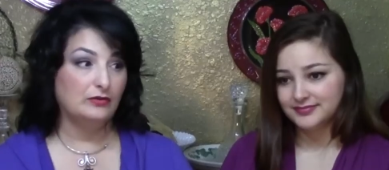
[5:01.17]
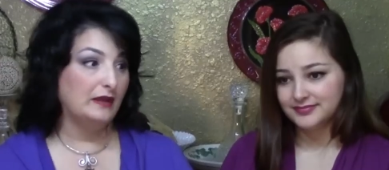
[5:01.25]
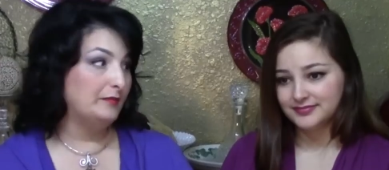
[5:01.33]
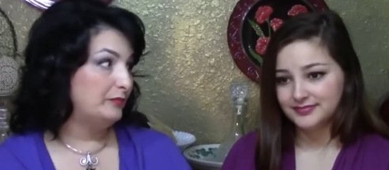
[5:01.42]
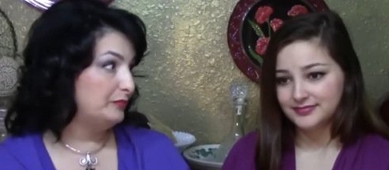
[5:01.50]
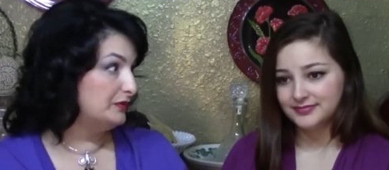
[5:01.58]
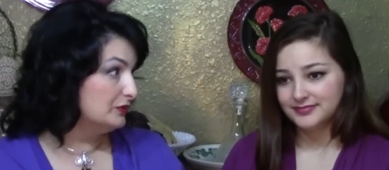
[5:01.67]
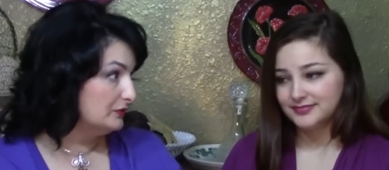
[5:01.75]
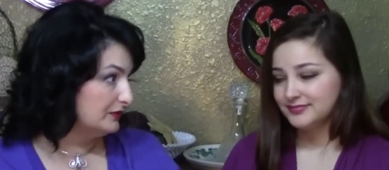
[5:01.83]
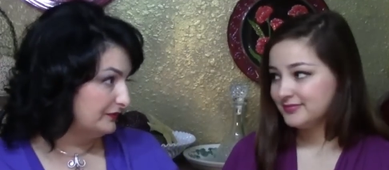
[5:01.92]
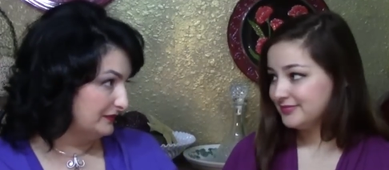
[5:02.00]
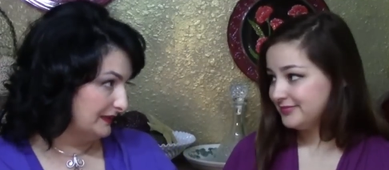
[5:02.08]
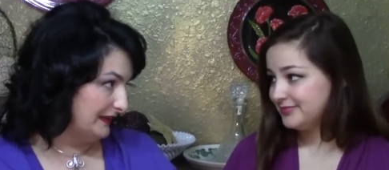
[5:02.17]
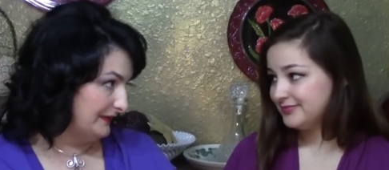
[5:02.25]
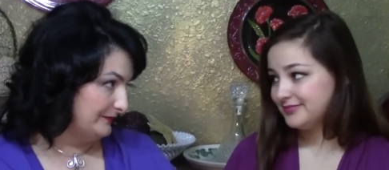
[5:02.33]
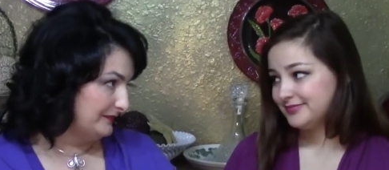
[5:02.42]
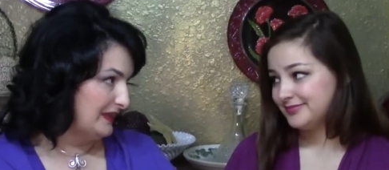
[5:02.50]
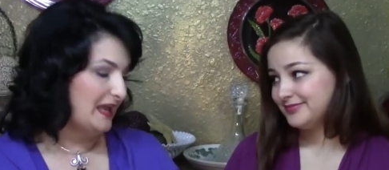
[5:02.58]
Speaker 1: create
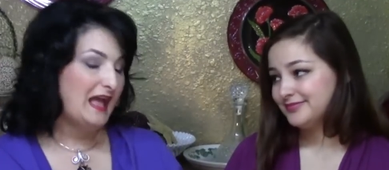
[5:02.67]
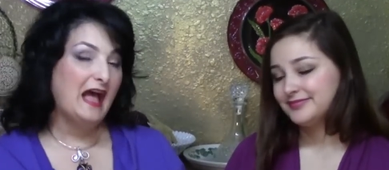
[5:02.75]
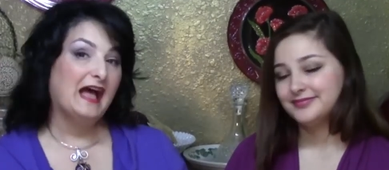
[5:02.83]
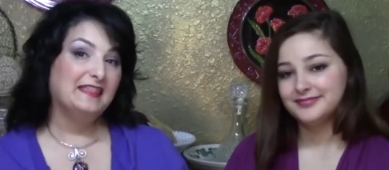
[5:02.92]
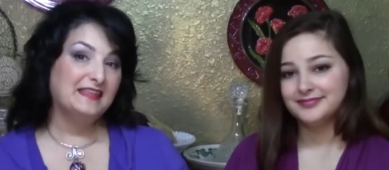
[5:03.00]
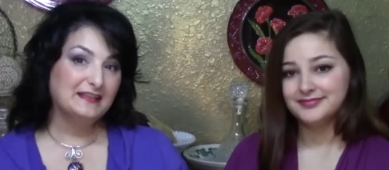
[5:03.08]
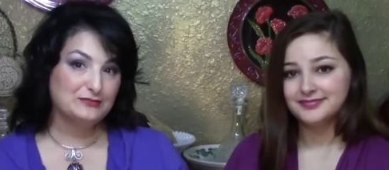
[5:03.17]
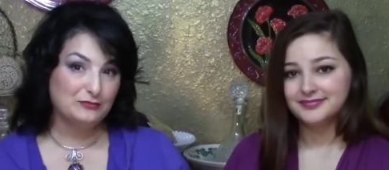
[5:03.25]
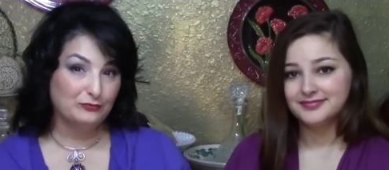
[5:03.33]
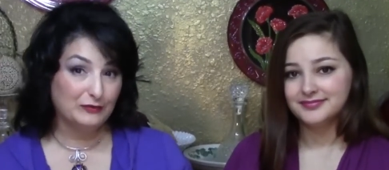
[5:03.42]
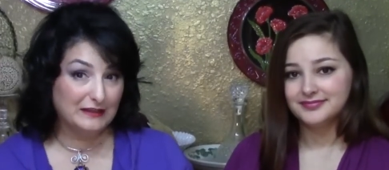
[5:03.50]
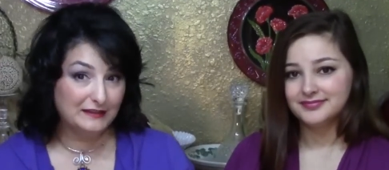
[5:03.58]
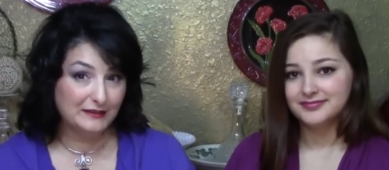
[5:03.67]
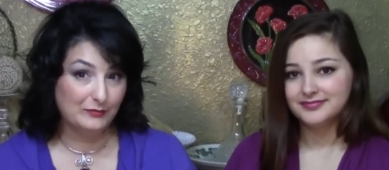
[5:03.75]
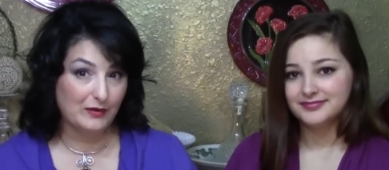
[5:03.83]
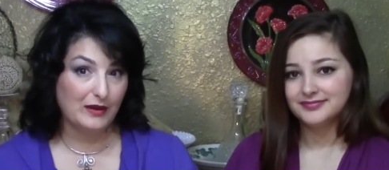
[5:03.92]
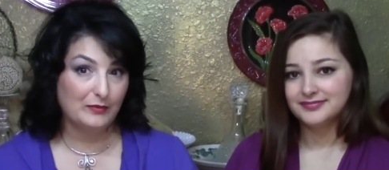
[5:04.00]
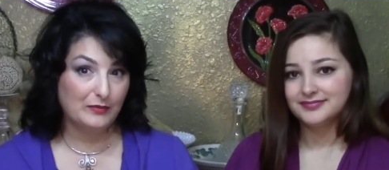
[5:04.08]
beautifully. And that's really
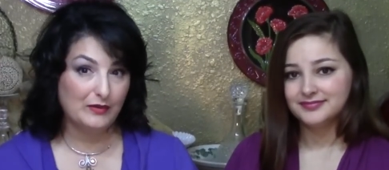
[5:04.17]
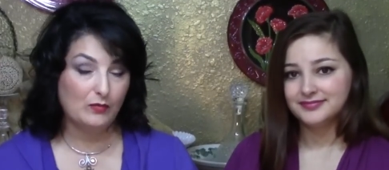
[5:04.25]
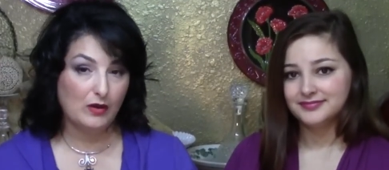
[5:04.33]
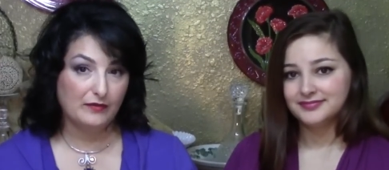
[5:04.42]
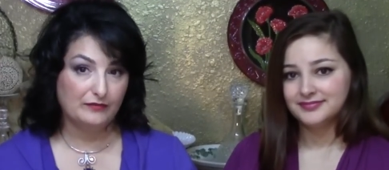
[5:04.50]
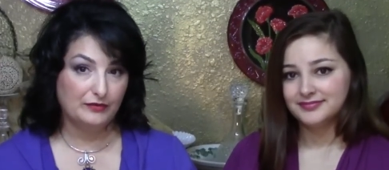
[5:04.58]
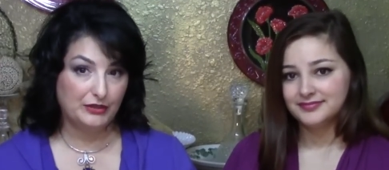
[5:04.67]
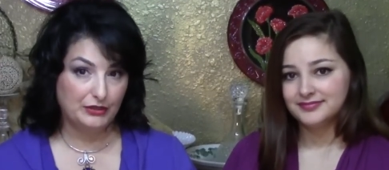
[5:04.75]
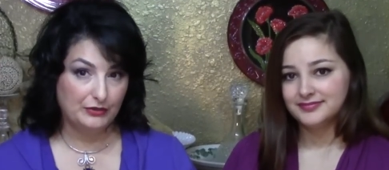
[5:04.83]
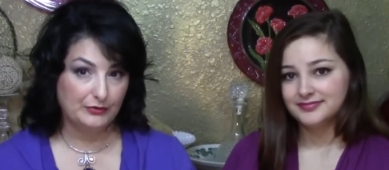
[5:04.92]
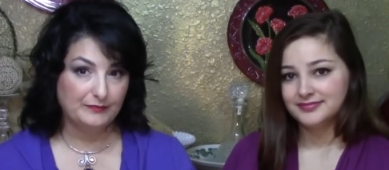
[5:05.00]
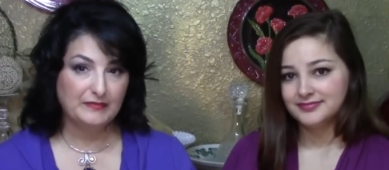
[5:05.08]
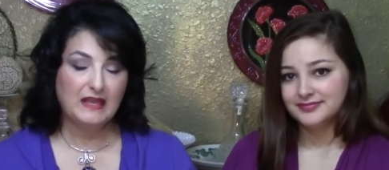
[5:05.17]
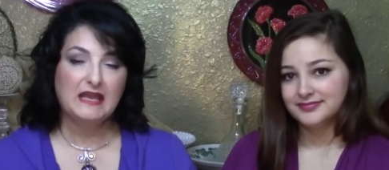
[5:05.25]
what we want for you.